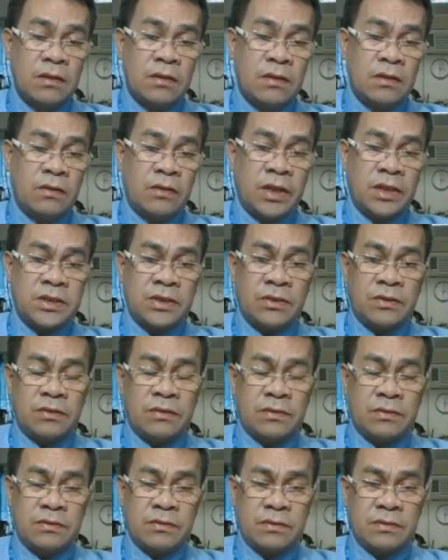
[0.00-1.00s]
Okay,
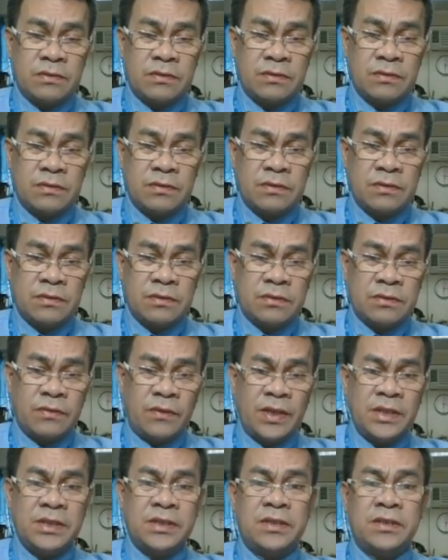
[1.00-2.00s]
so to
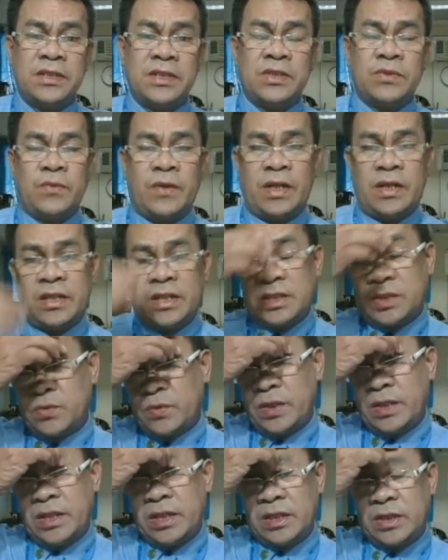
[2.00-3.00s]
answer this one is
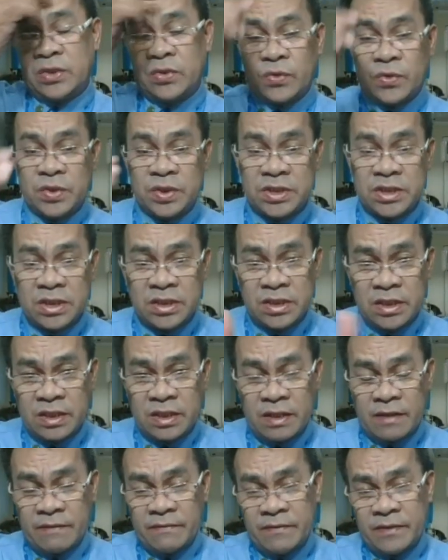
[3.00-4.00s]
we need to
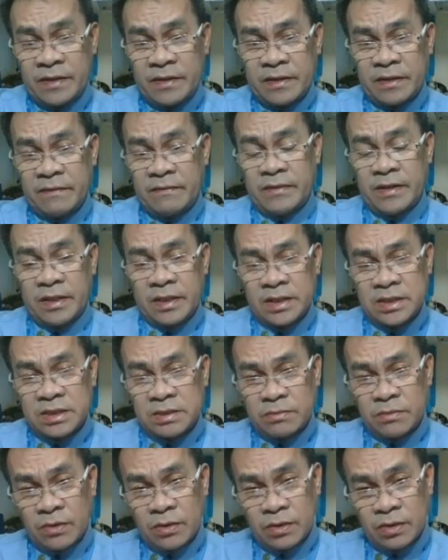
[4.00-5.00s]
consider a very very
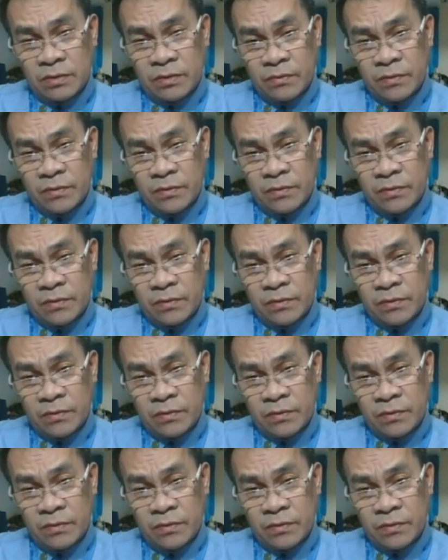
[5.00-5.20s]
small.